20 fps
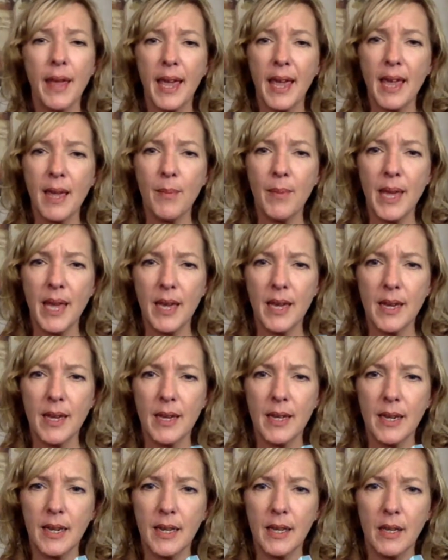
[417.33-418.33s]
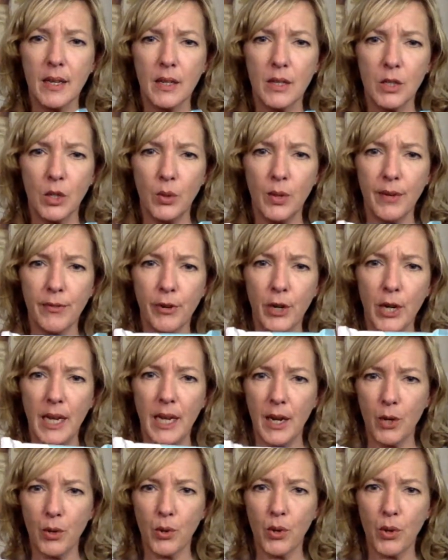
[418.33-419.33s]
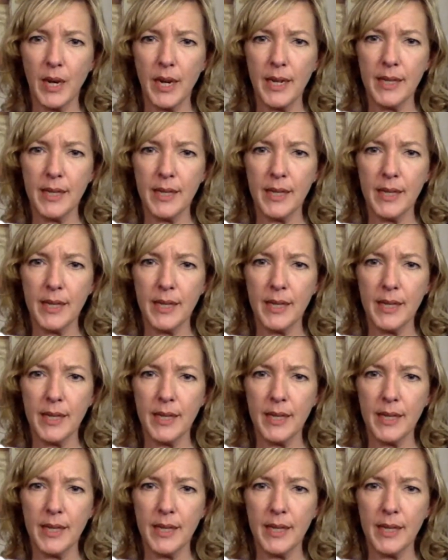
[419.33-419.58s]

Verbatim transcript: They came in two different keto